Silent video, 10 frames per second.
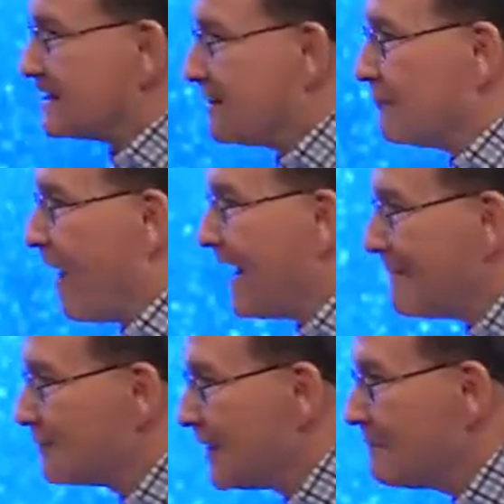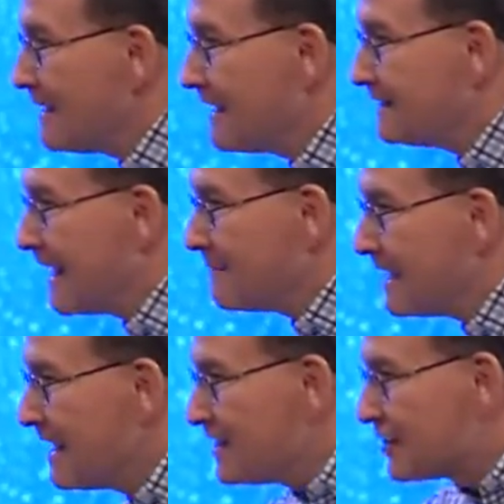to be right in between me and Debbie,
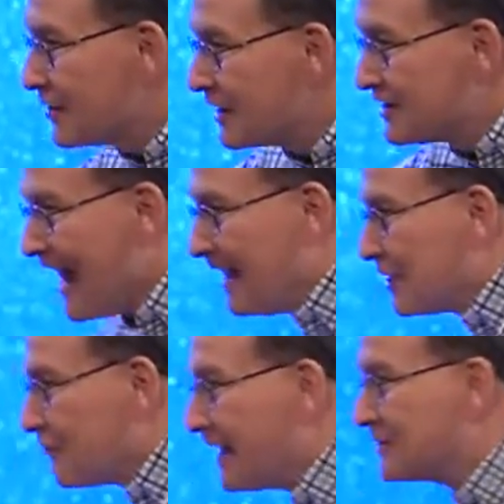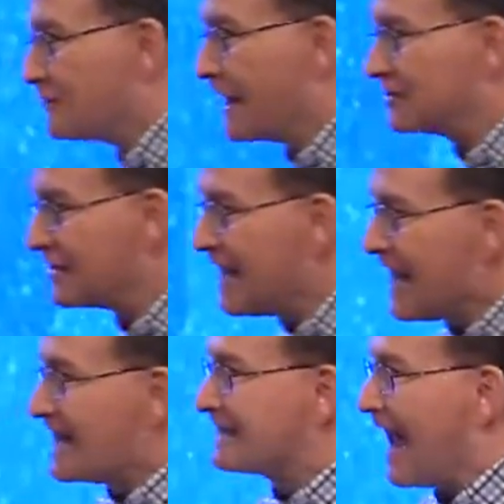turned exactly the right direction.
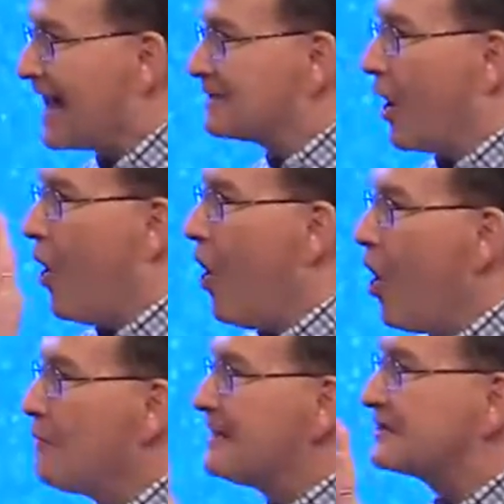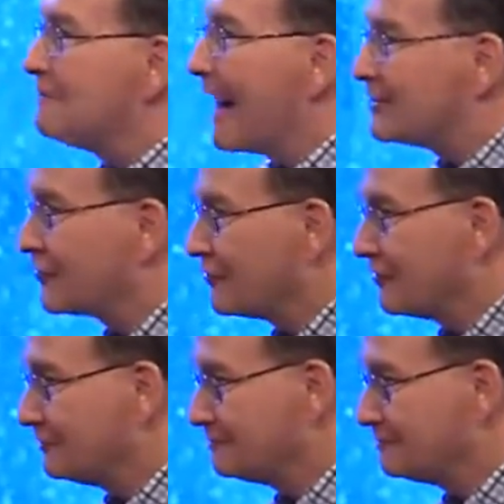It has to all be symmetrical.